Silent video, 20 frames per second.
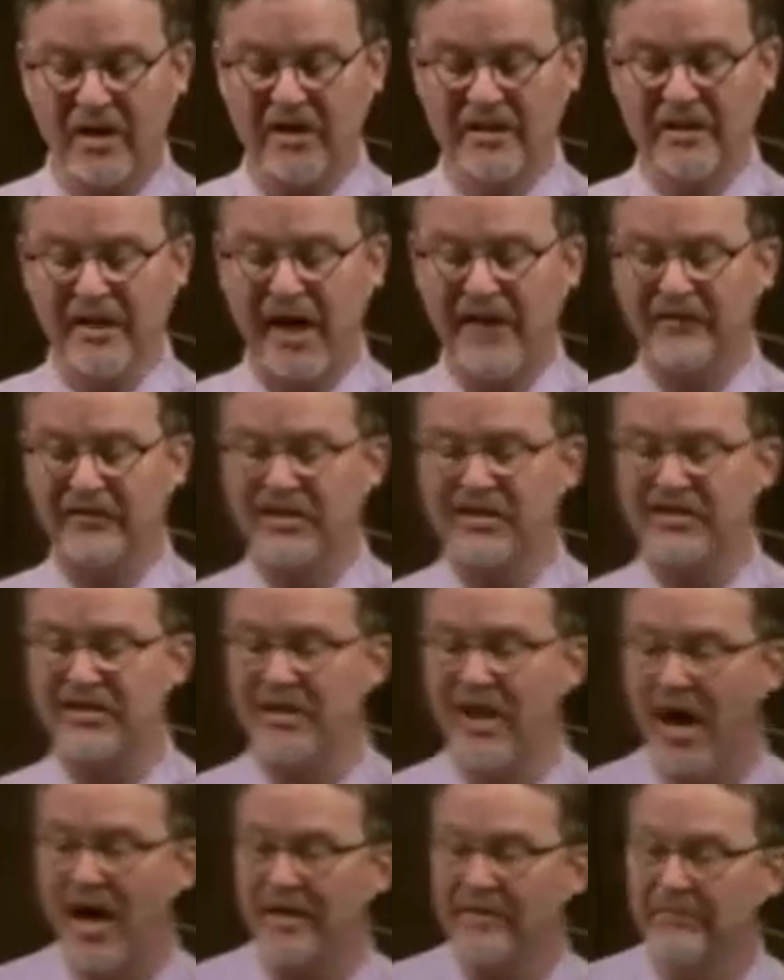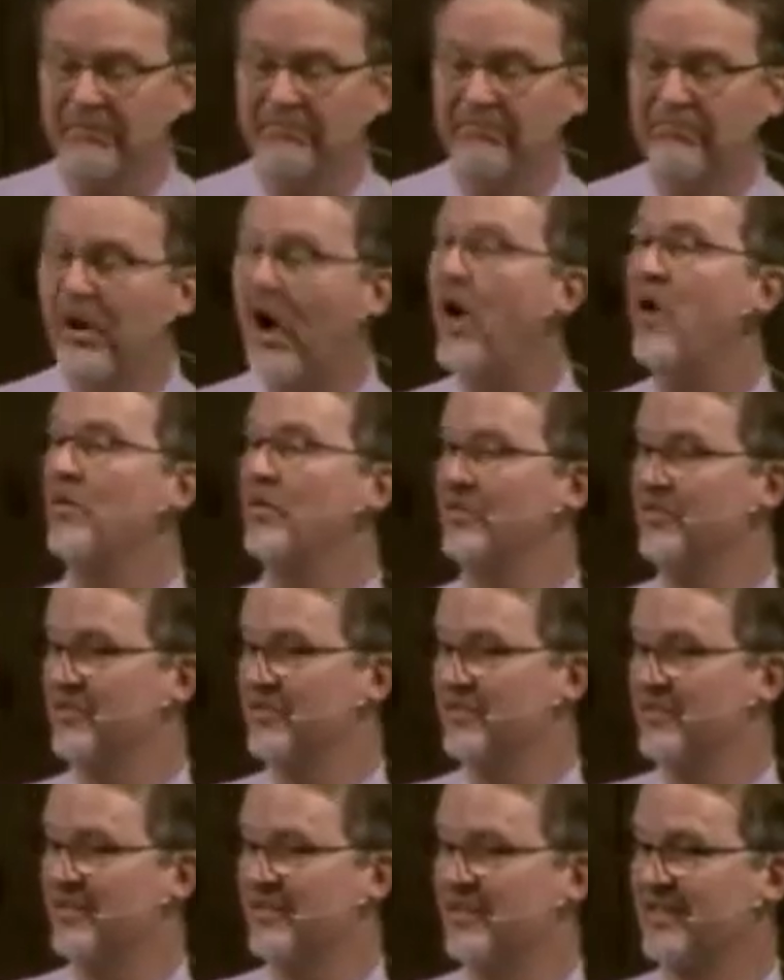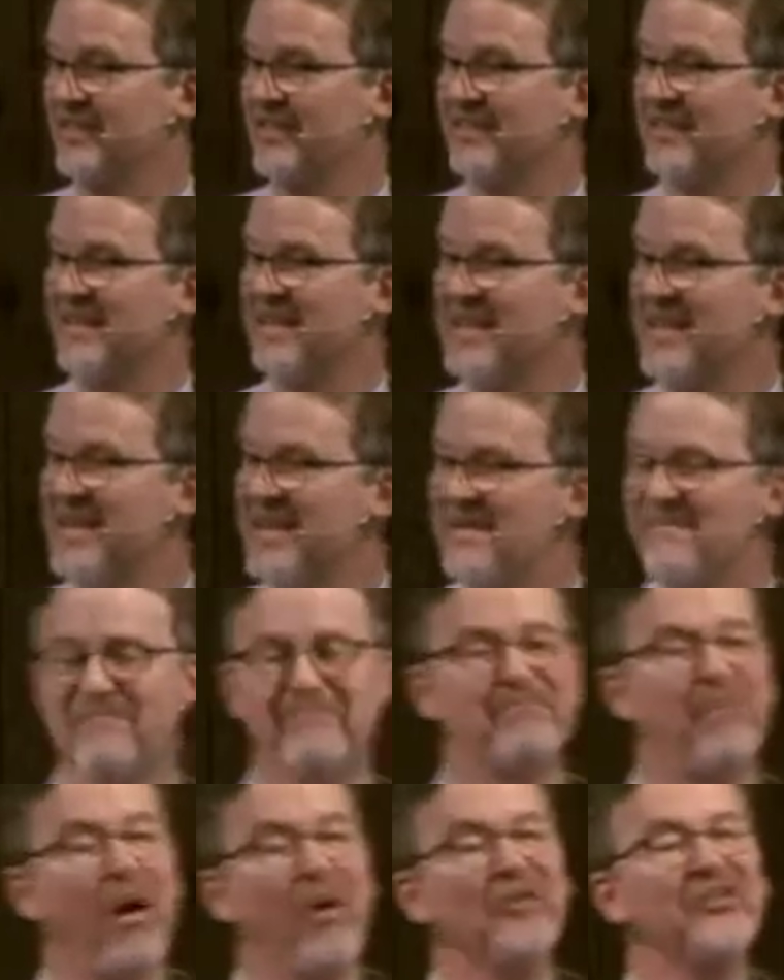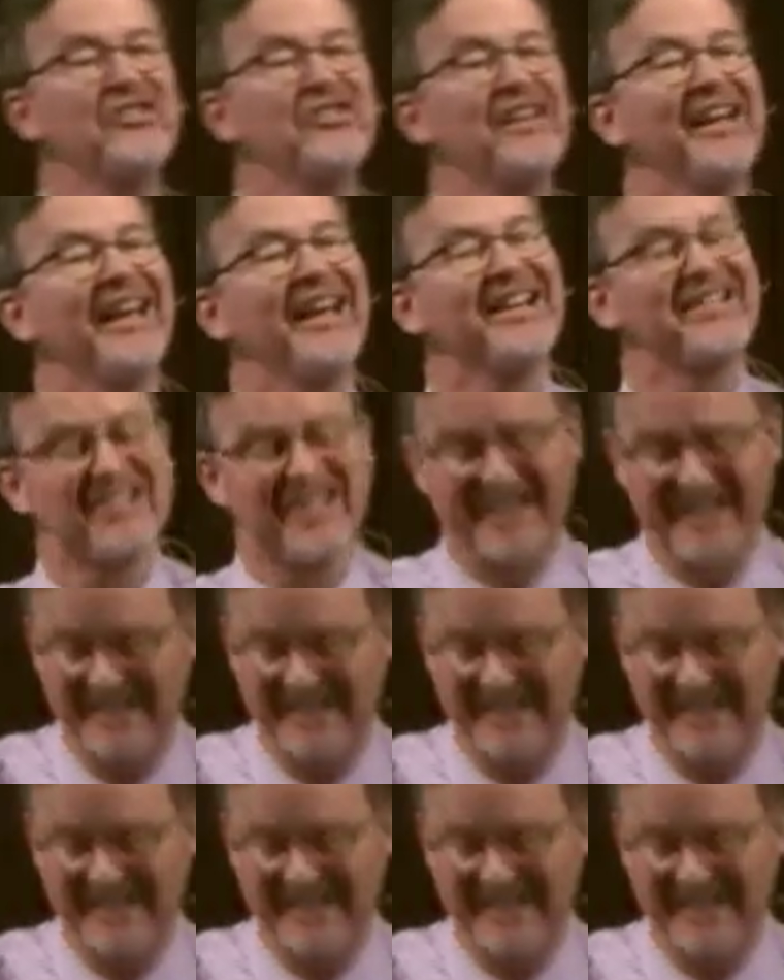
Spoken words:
love does not boast. Boasting is an